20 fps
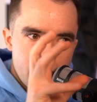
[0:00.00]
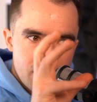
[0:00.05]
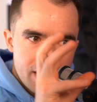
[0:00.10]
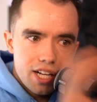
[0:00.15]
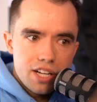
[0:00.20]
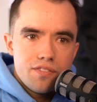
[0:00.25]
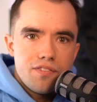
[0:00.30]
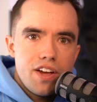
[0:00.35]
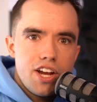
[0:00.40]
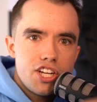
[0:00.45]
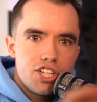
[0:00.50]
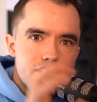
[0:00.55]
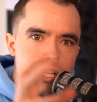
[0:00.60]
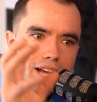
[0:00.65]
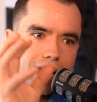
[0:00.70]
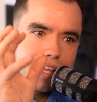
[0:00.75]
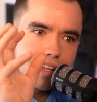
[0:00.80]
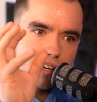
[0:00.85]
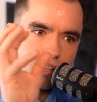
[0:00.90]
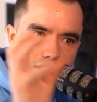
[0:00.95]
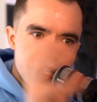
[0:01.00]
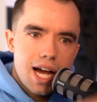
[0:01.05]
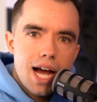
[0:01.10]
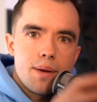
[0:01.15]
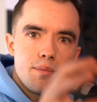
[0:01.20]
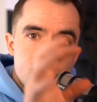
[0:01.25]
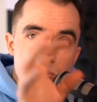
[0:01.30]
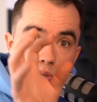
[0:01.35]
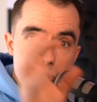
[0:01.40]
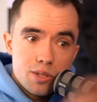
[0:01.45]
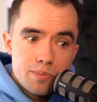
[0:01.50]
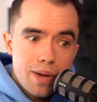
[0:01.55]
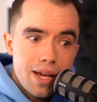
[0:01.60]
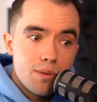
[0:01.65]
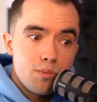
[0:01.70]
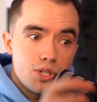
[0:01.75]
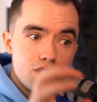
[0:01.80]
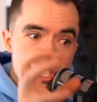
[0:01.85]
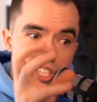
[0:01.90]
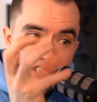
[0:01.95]
innovation and our time should be spent,
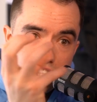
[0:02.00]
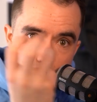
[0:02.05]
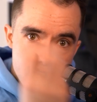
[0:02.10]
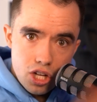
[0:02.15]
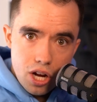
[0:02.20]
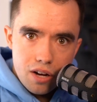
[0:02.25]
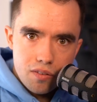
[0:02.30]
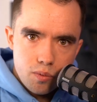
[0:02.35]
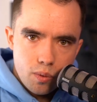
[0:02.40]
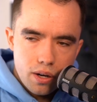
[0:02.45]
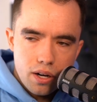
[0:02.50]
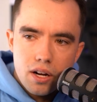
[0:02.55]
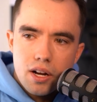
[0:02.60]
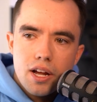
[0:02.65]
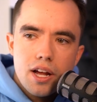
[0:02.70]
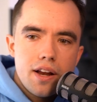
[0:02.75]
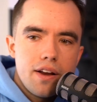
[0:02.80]
which is the software,